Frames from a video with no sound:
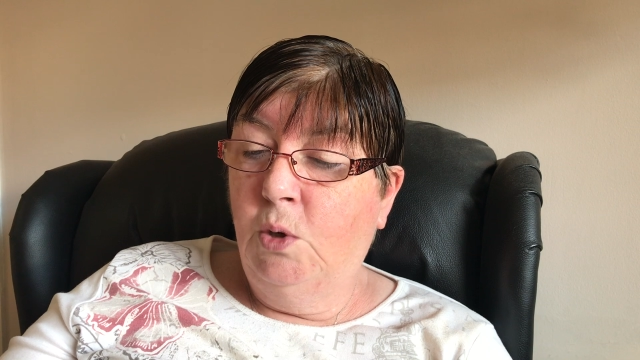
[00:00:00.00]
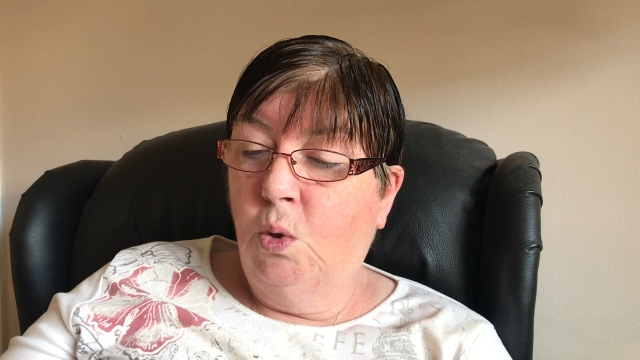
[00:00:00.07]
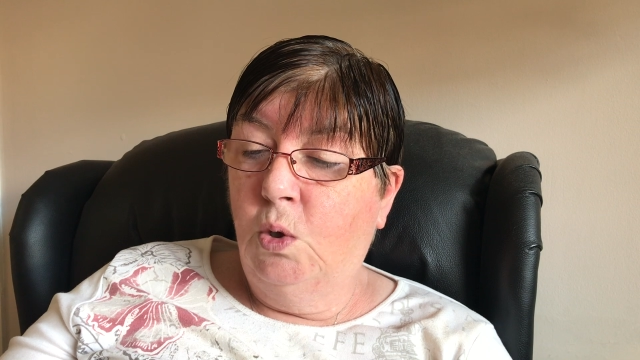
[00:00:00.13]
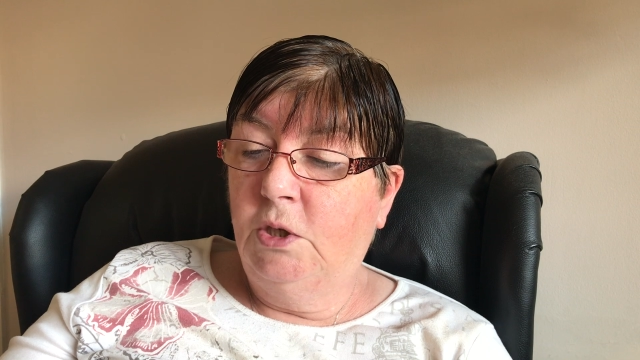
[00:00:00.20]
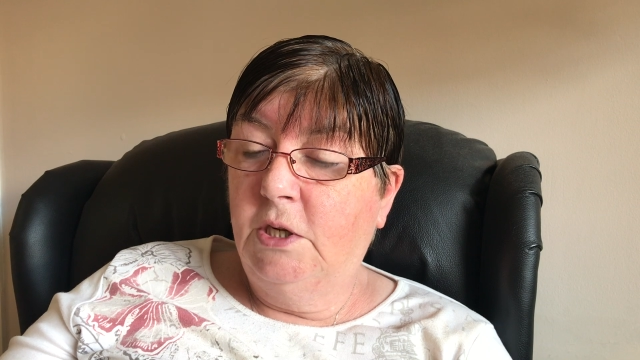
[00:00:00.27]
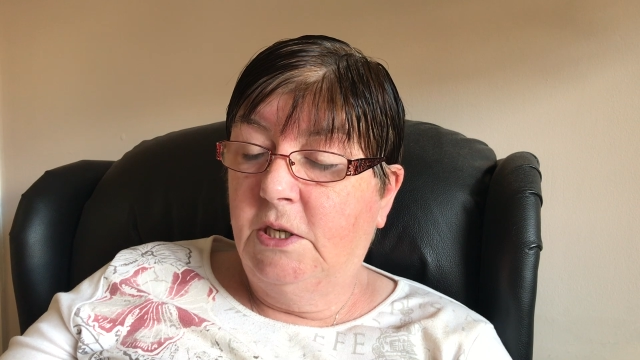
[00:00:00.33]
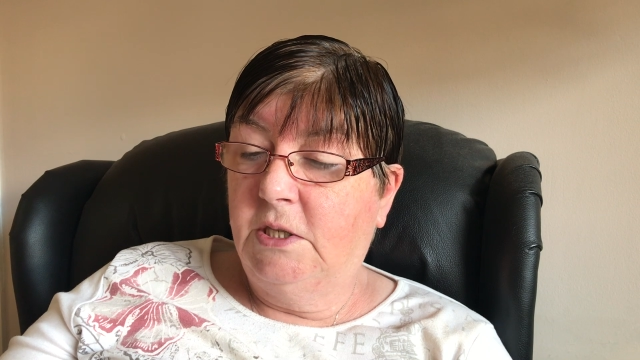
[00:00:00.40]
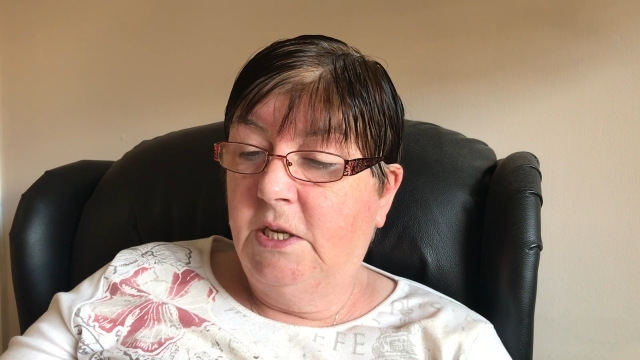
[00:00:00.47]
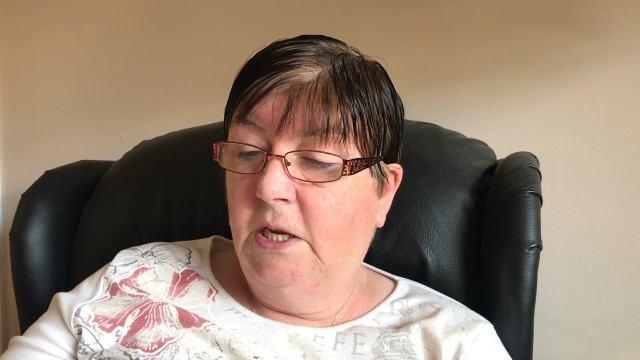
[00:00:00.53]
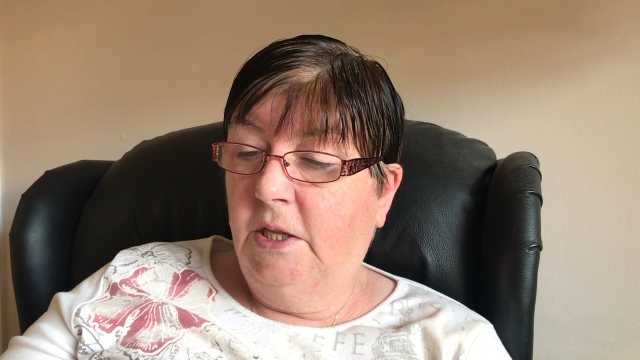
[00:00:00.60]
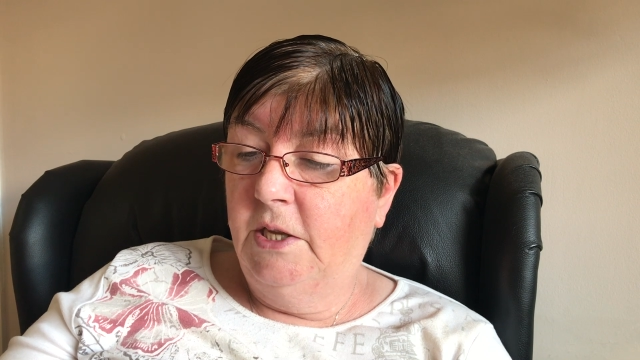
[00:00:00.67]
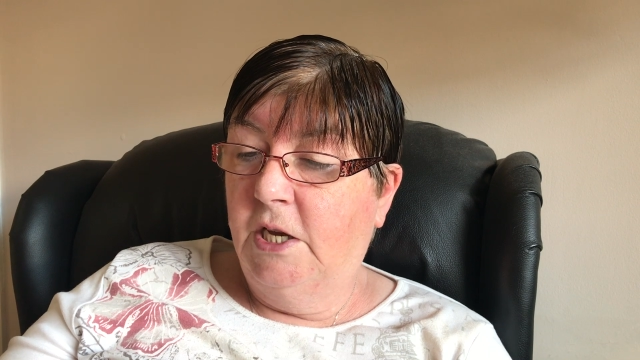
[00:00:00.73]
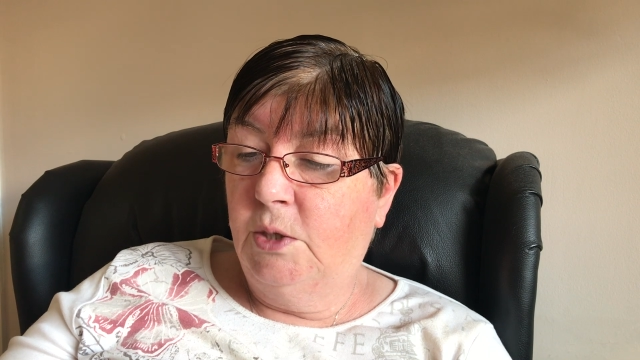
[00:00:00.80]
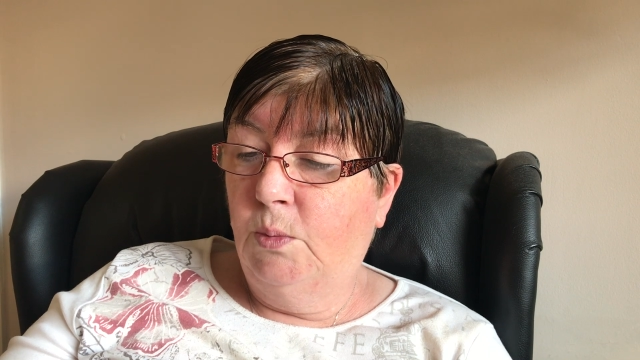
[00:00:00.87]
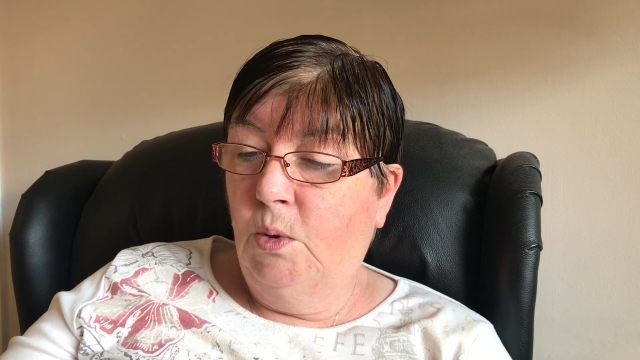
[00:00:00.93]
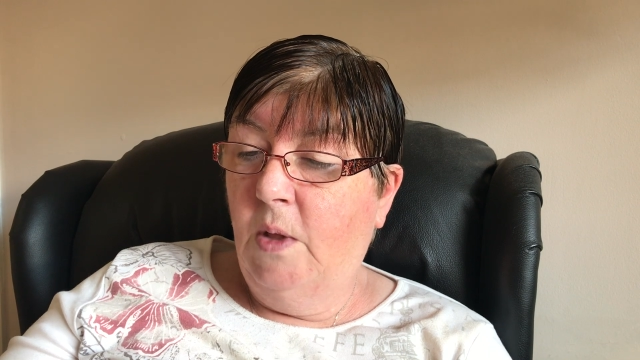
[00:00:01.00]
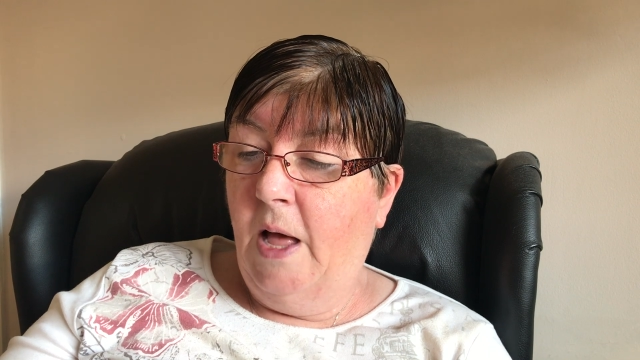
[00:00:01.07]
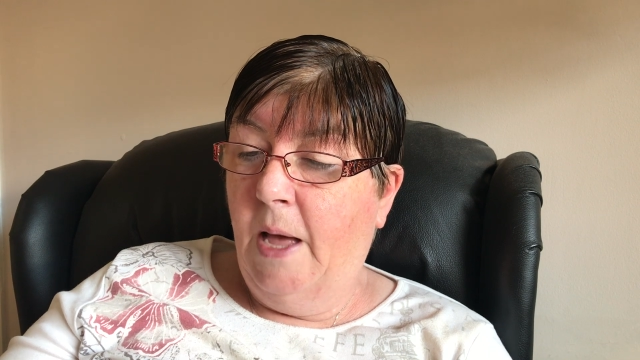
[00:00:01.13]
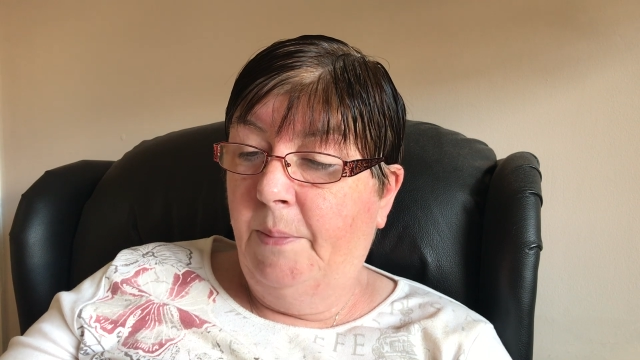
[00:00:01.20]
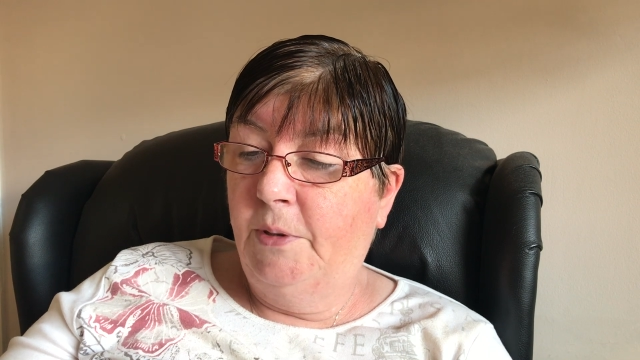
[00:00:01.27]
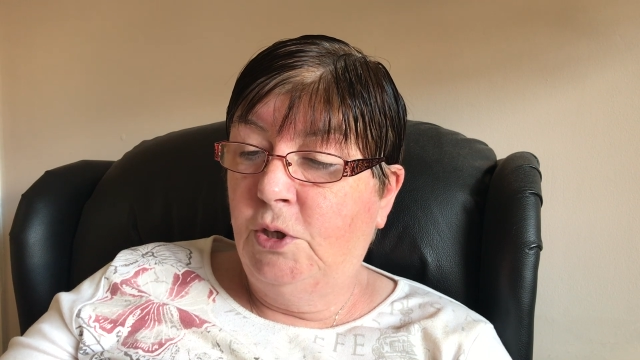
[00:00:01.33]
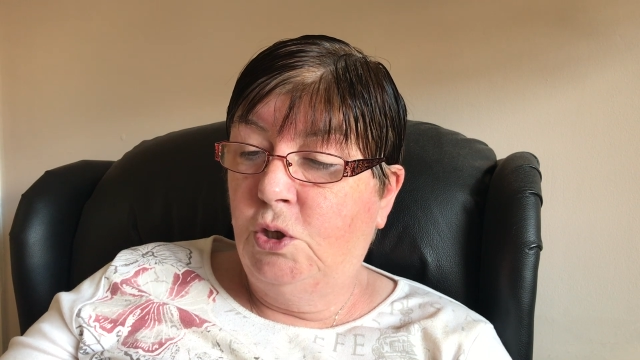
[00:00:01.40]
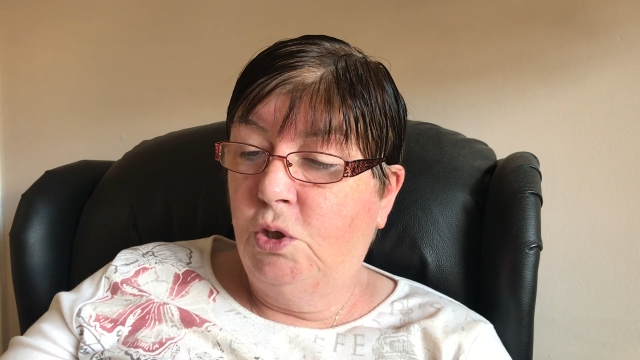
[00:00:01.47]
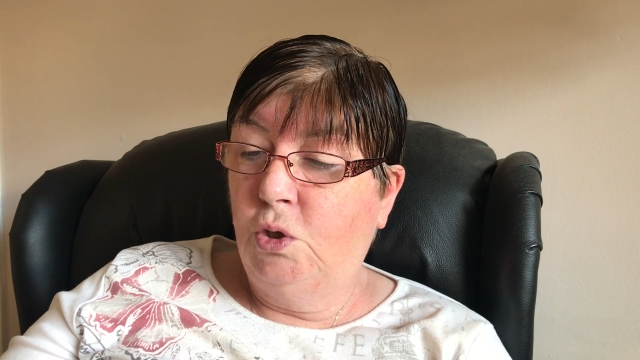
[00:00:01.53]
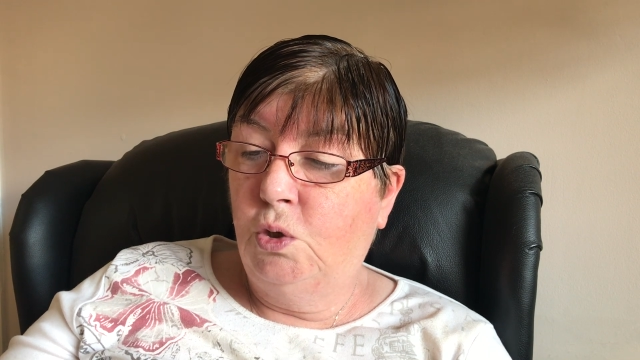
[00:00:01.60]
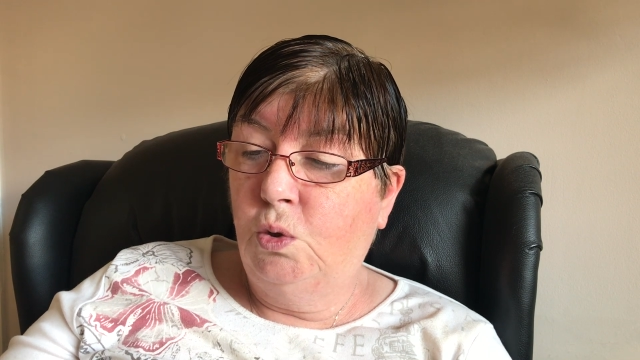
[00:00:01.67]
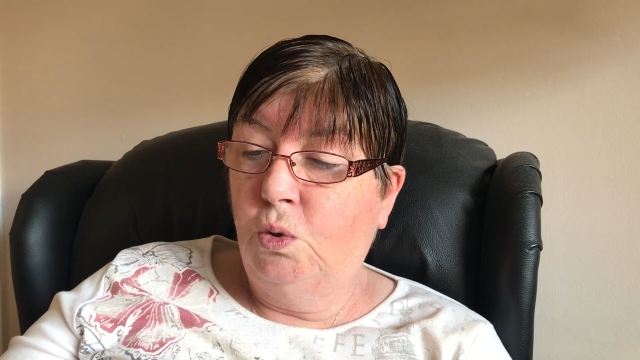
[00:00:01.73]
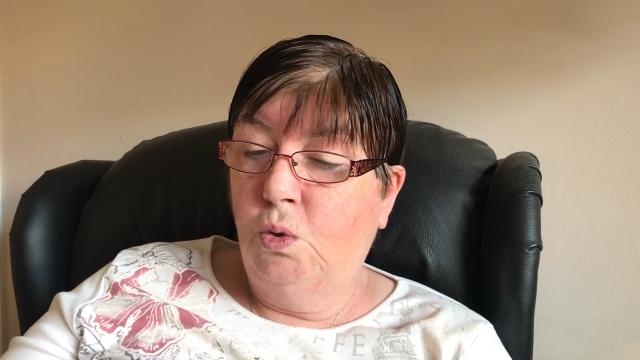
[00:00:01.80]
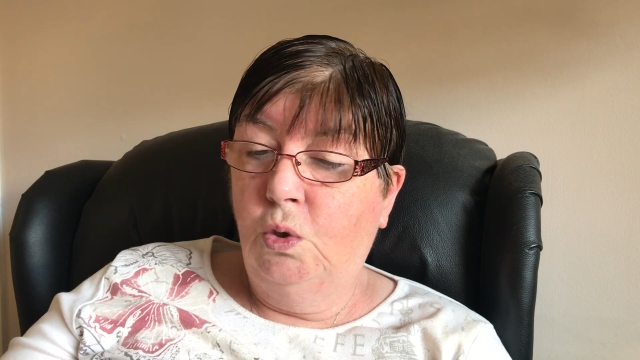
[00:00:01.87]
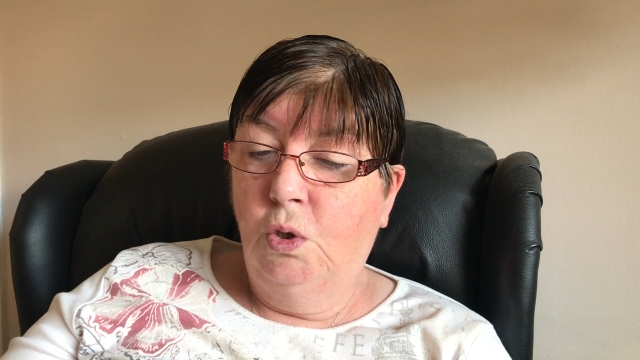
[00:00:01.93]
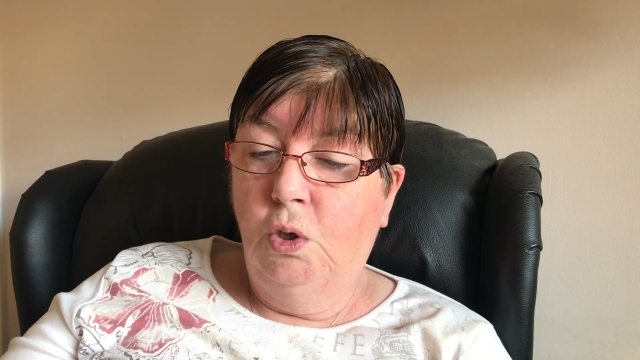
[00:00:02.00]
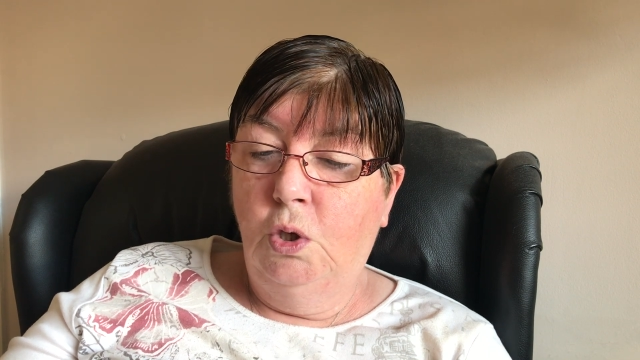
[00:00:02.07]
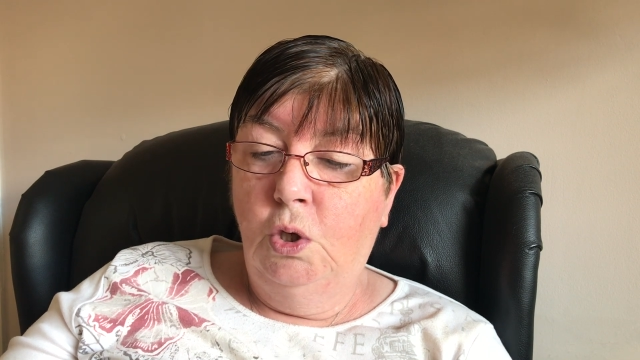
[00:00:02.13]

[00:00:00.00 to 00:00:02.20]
God has declared will happen to you.